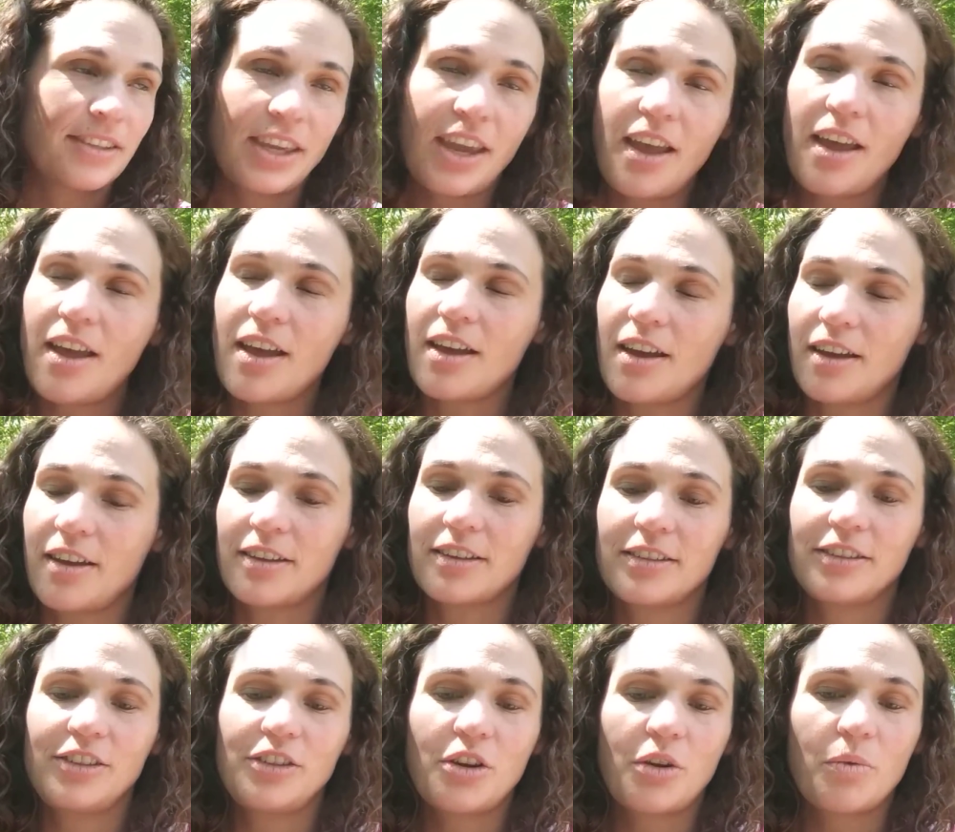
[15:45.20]
Yeah,
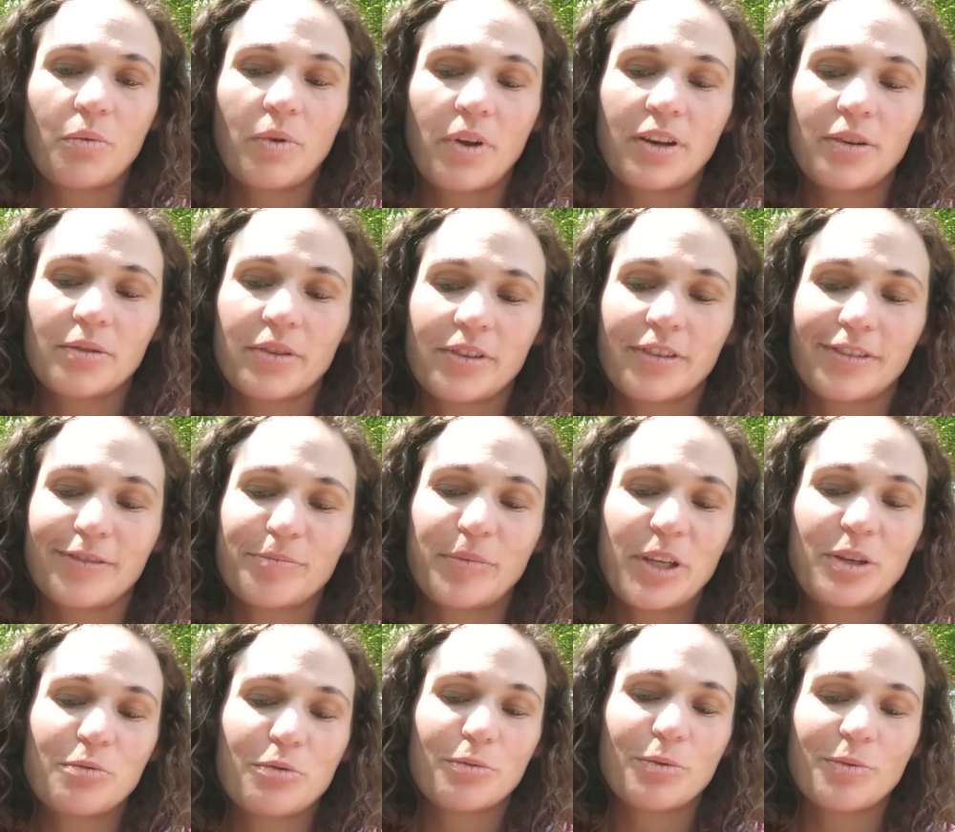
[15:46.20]
you don't want to
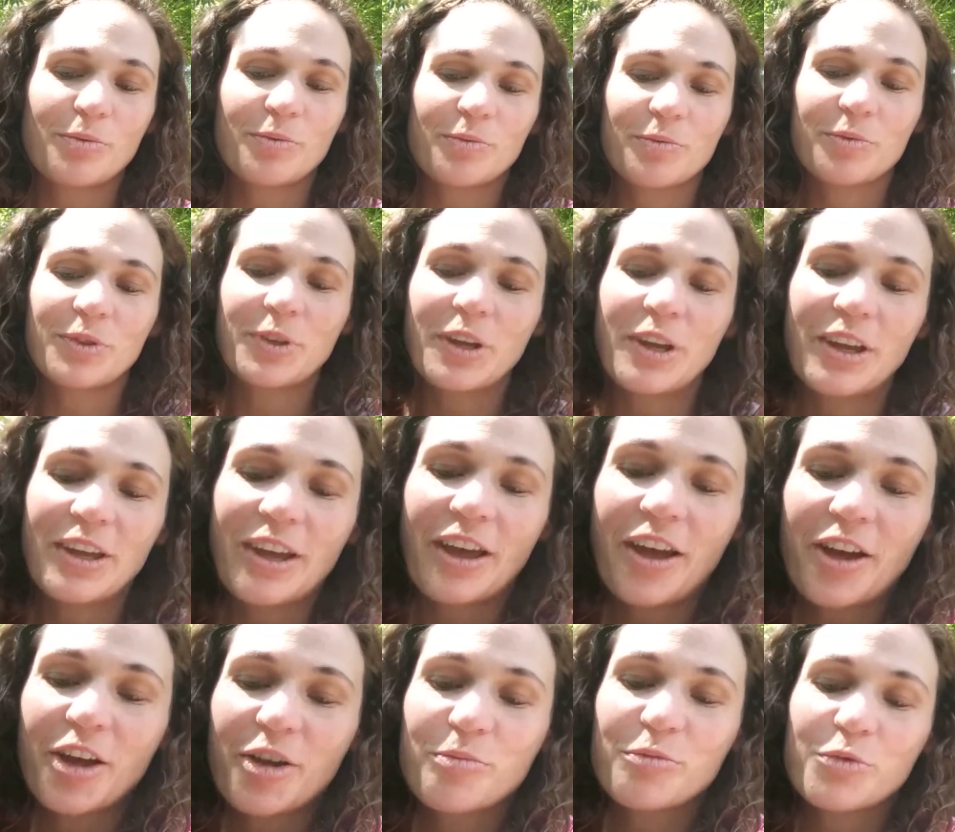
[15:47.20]
be
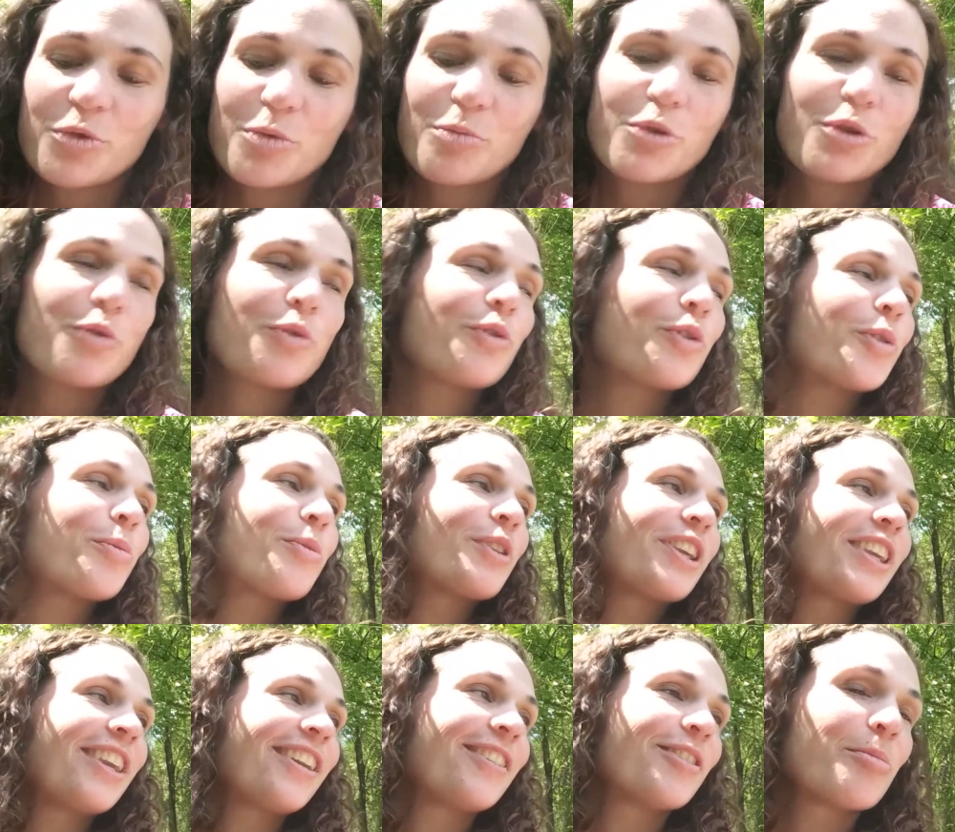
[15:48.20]
removed from the
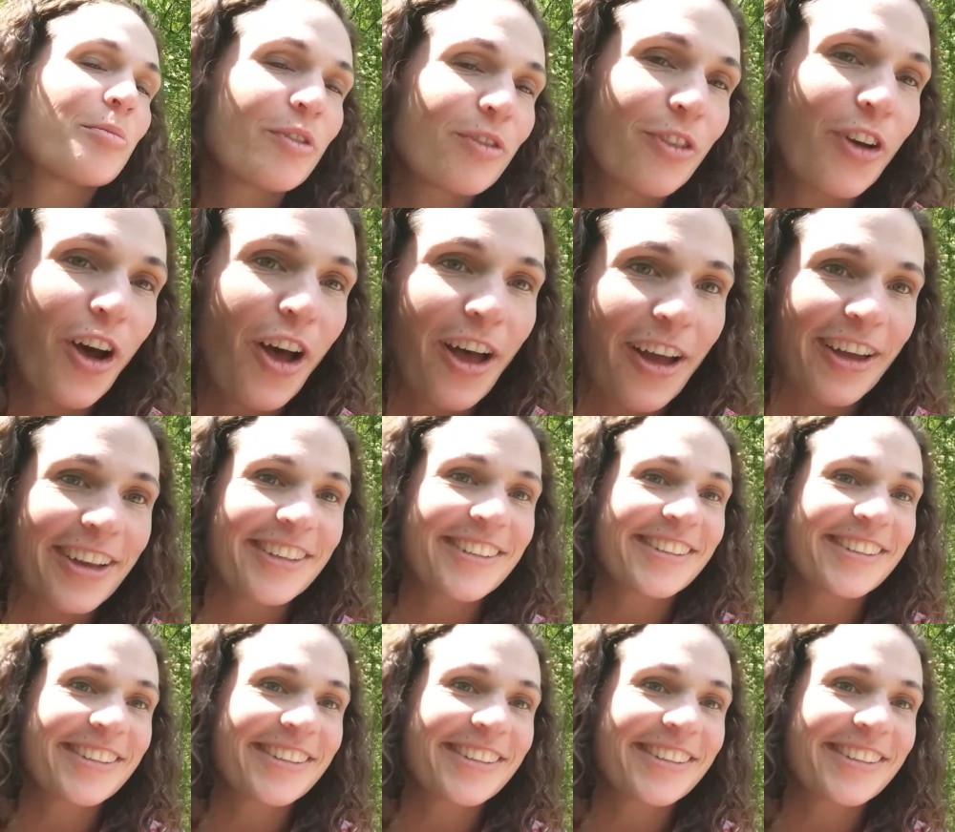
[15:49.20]
kingdom of God.